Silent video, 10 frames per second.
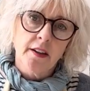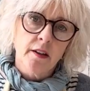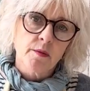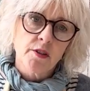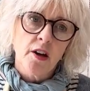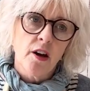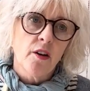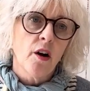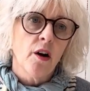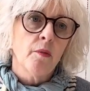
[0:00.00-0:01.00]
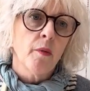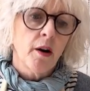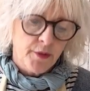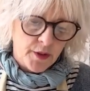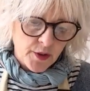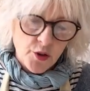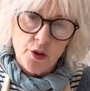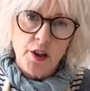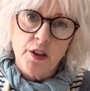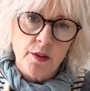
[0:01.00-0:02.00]
them, so I'm going to
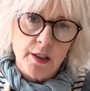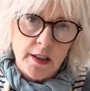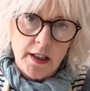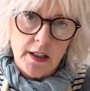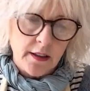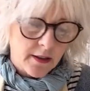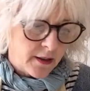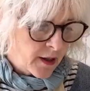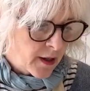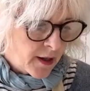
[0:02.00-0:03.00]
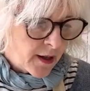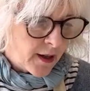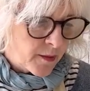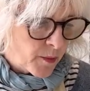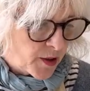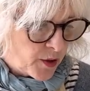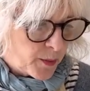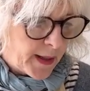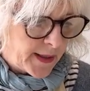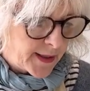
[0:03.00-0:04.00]
enjoy using these in my new
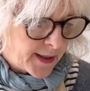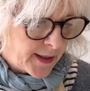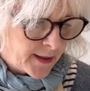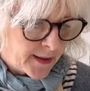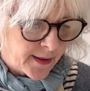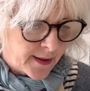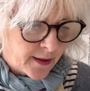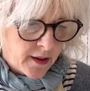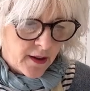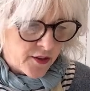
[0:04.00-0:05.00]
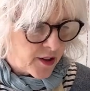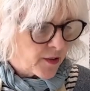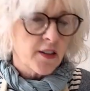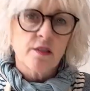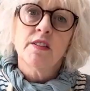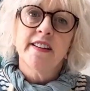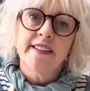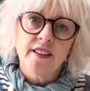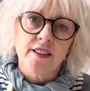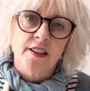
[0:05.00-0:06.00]
paintings. So that's really
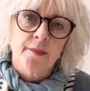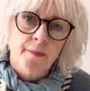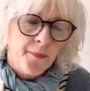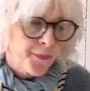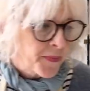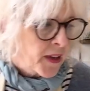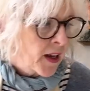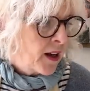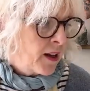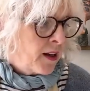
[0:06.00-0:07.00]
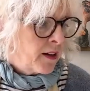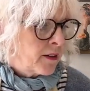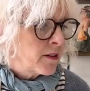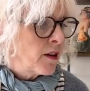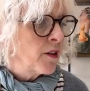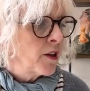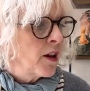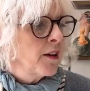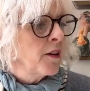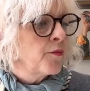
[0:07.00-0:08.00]
good. So
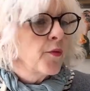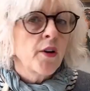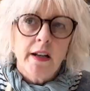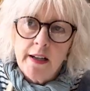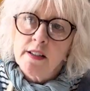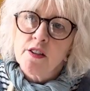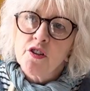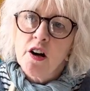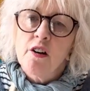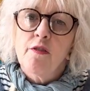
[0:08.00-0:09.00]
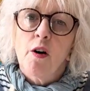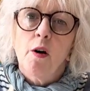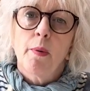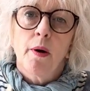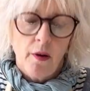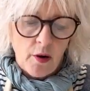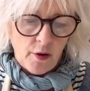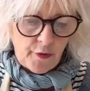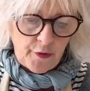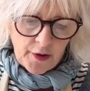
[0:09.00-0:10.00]
I've cleared a shelf
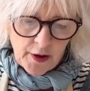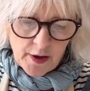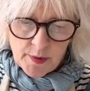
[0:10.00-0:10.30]
off at